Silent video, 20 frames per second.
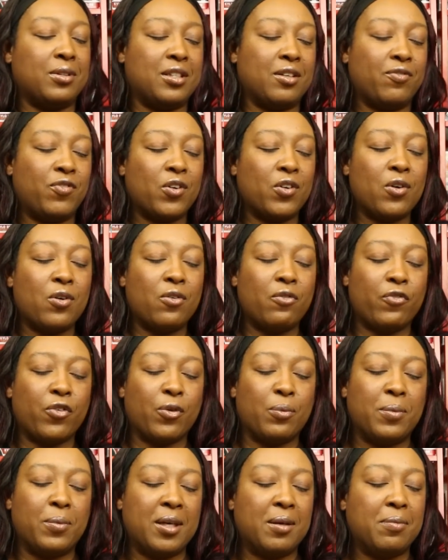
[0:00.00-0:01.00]
difficult
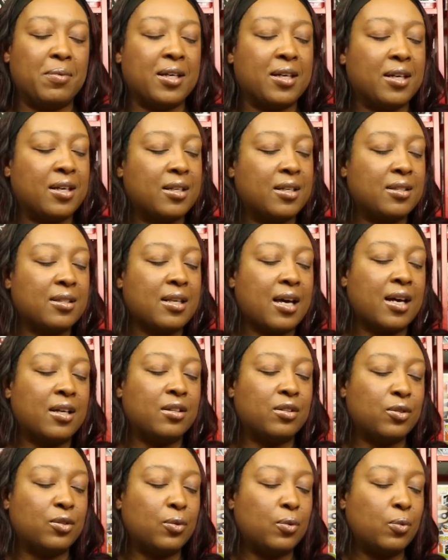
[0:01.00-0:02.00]
for me because I
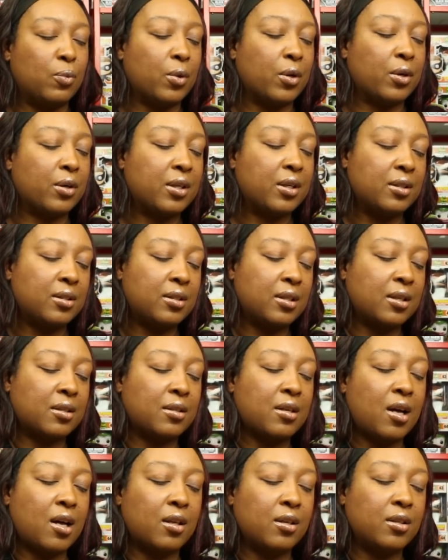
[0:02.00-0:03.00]
do work in
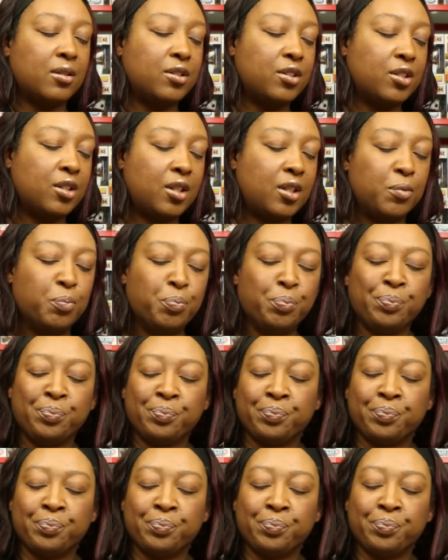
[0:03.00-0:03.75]
technology.